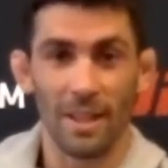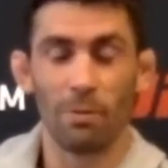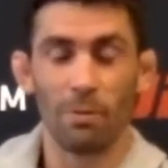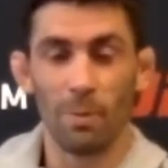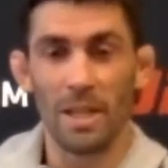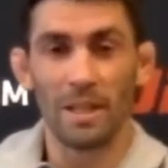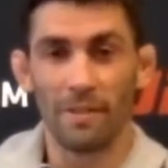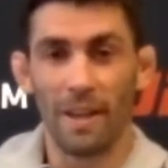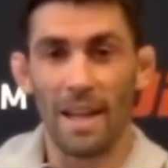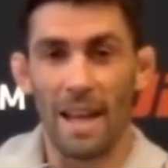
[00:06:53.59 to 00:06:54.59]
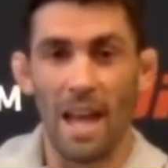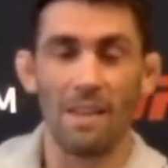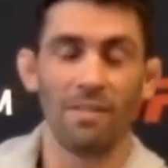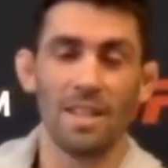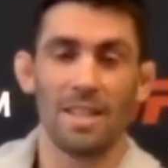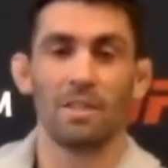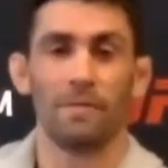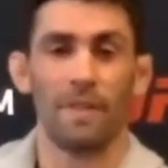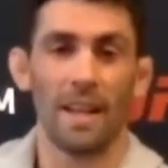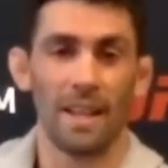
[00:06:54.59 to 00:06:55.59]
If we could fight every single
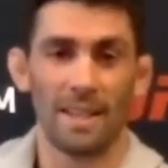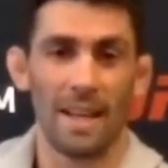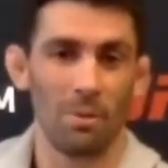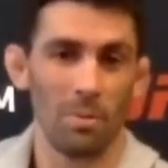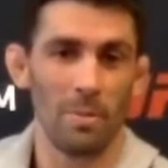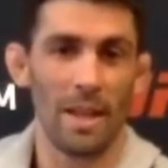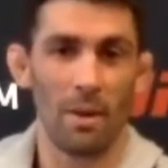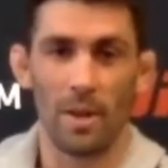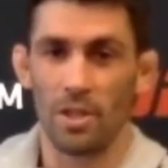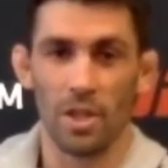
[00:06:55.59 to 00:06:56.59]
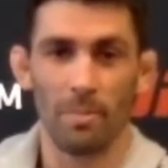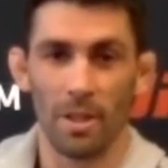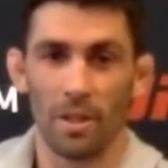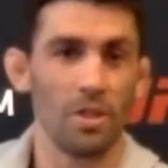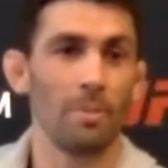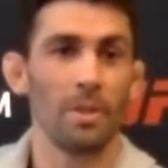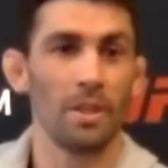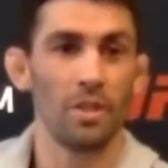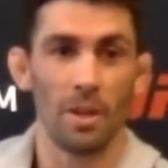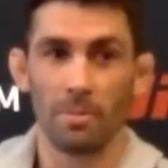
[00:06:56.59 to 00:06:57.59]
fight like that, it would be that way. Jump in there, jump the
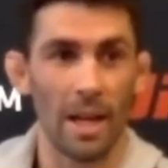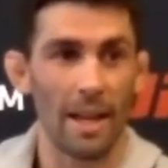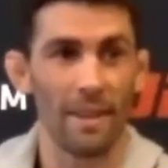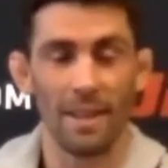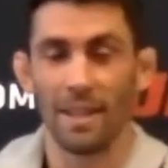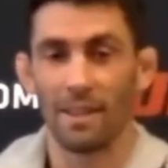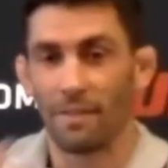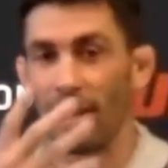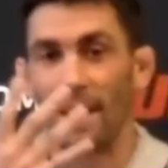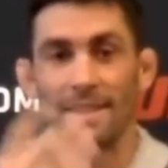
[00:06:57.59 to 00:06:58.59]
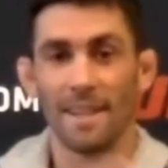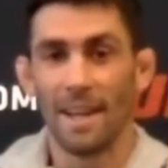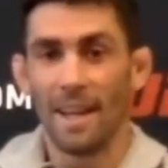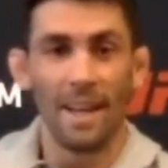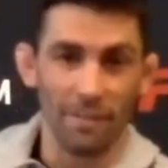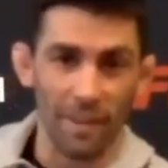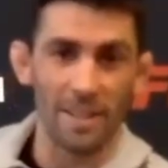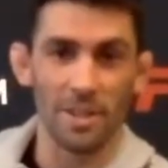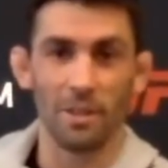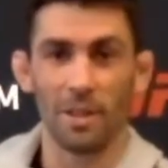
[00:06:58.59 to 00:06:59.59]
jump guy the knee in the face, and the
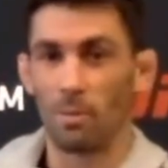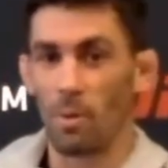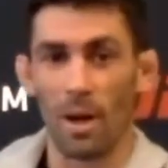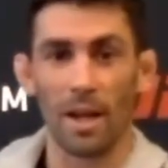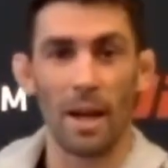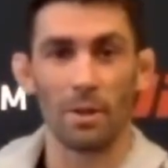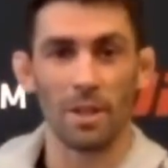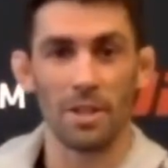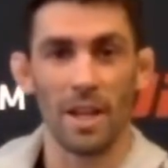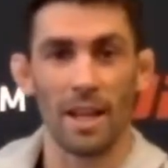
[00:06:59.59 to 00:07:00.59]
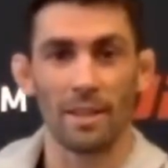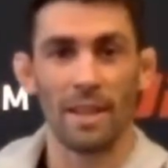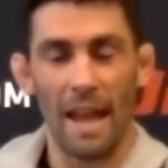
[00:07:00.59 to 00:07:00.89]
fight's over, and we walk out with our check.